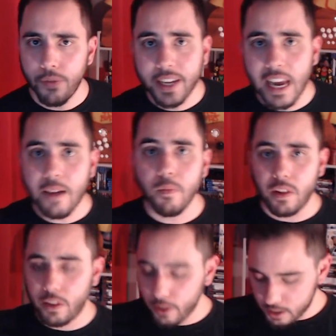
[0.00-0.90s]
The game
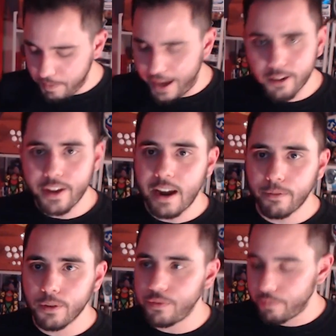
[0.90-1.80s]
looks better than
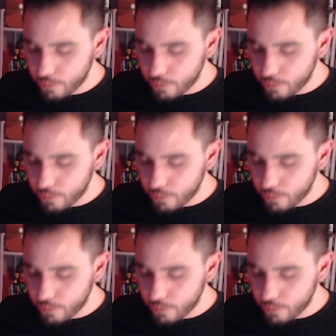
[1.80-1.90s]
ever.